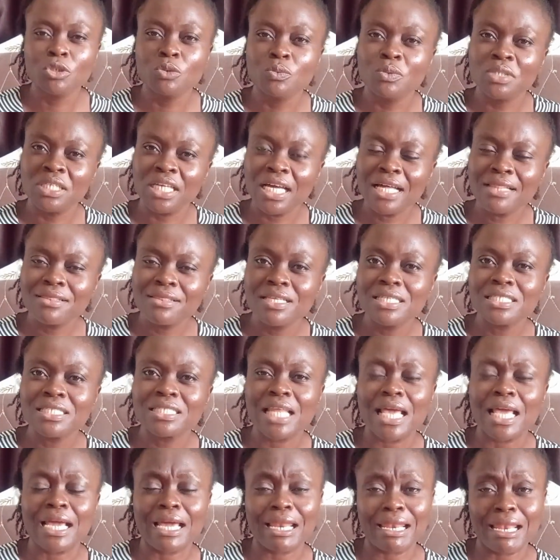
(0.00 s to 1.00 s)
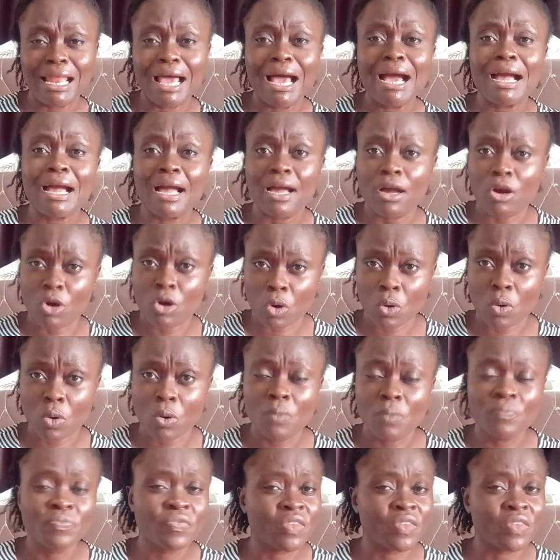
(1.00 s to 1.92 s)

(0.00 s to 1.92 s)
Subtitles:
You will hear things like lakh and crore.